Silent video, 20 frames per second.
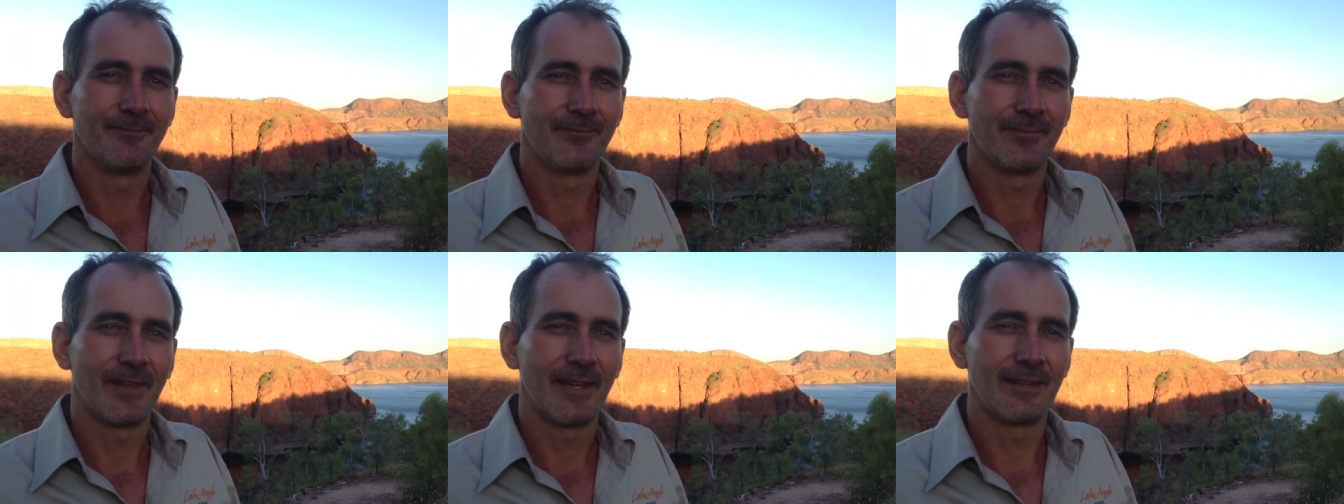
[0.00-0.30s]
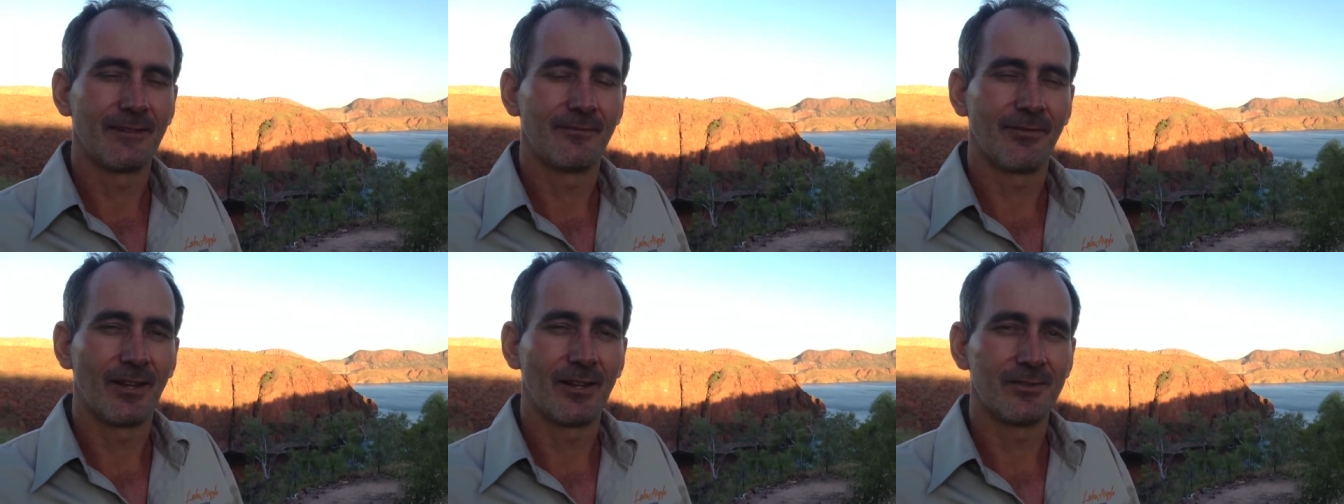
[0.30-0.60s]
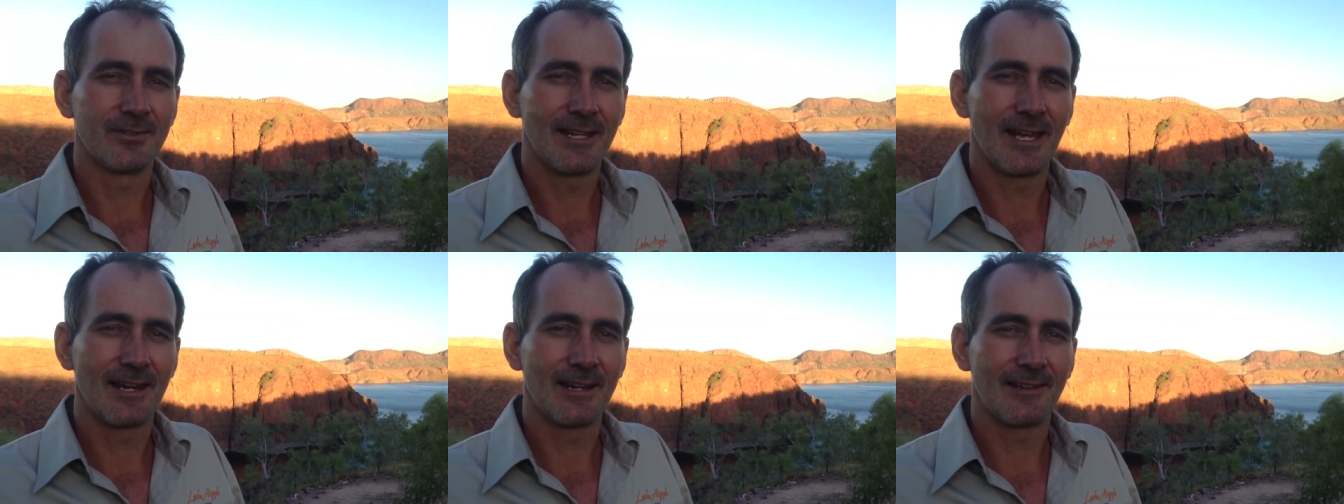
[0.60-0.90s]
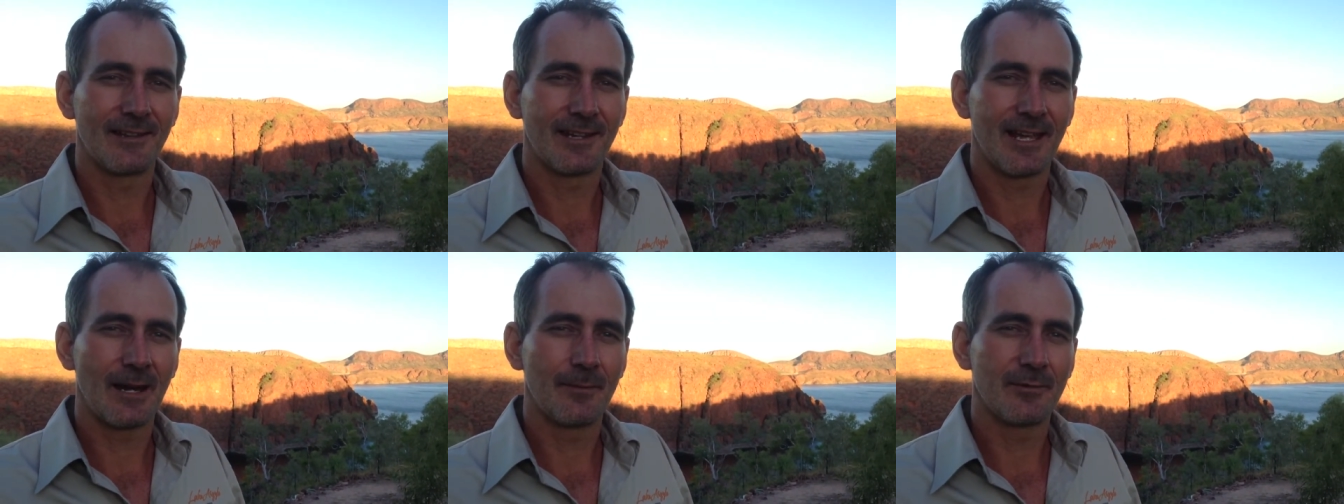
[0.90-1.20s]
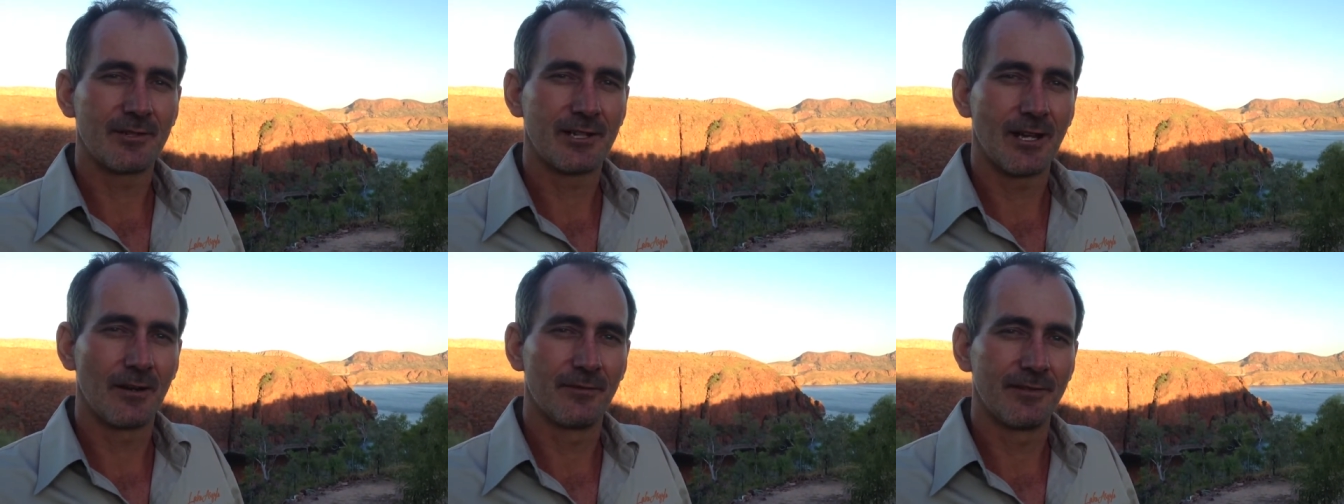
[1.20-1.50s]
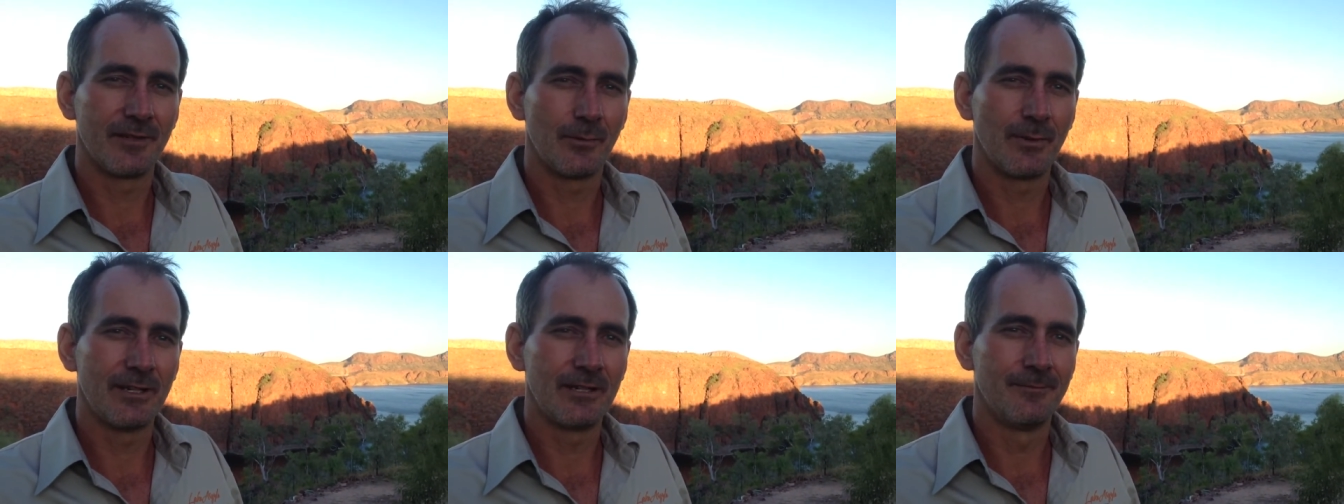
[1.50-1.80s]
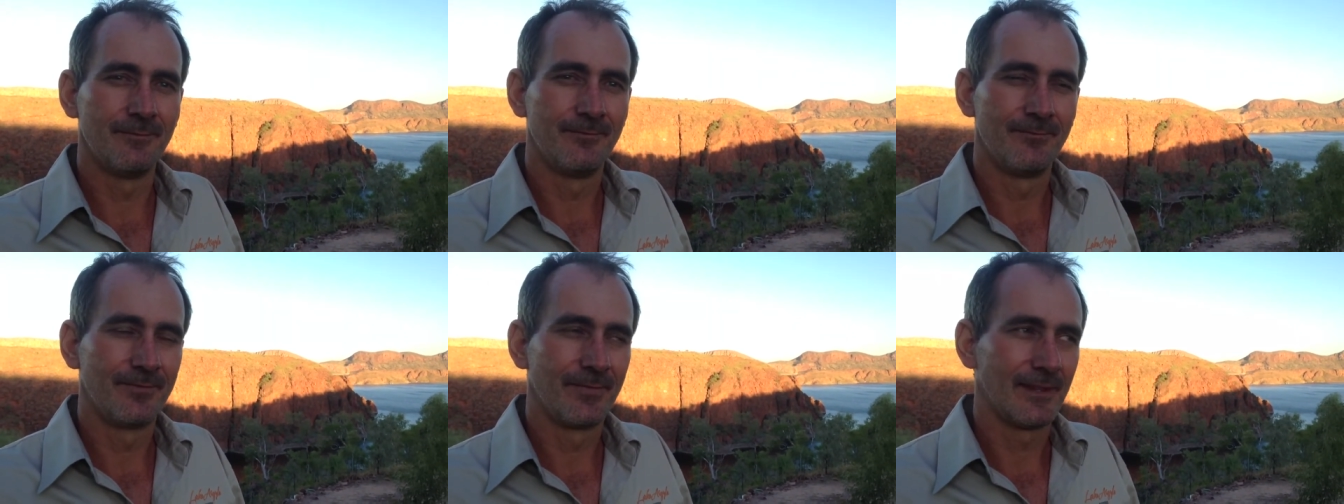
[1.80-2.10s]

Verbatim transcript: that flows out into Cambridge Gulf near Wyndham